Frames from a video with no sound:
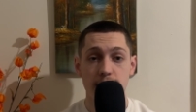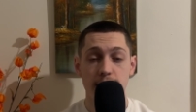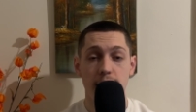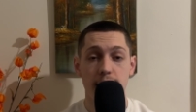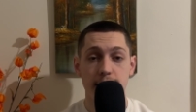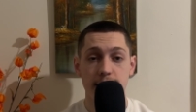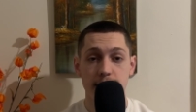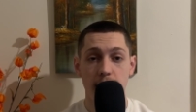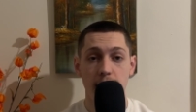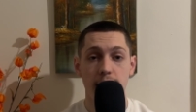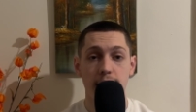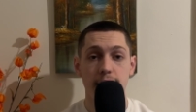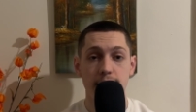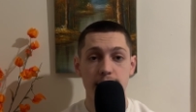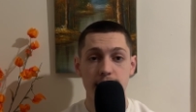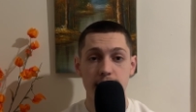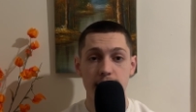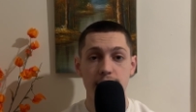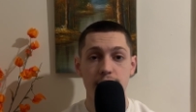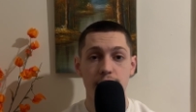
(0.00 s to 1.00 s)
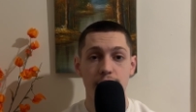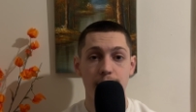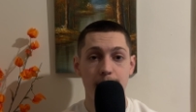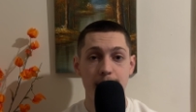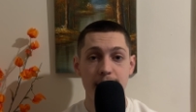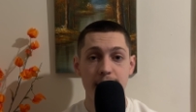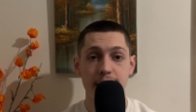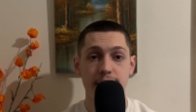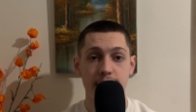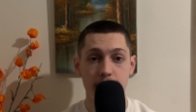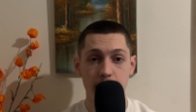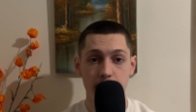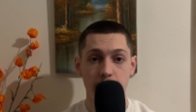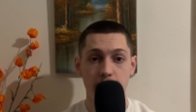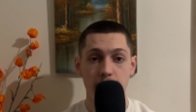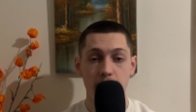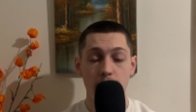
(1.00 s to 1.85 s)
attacked the city of Bisan.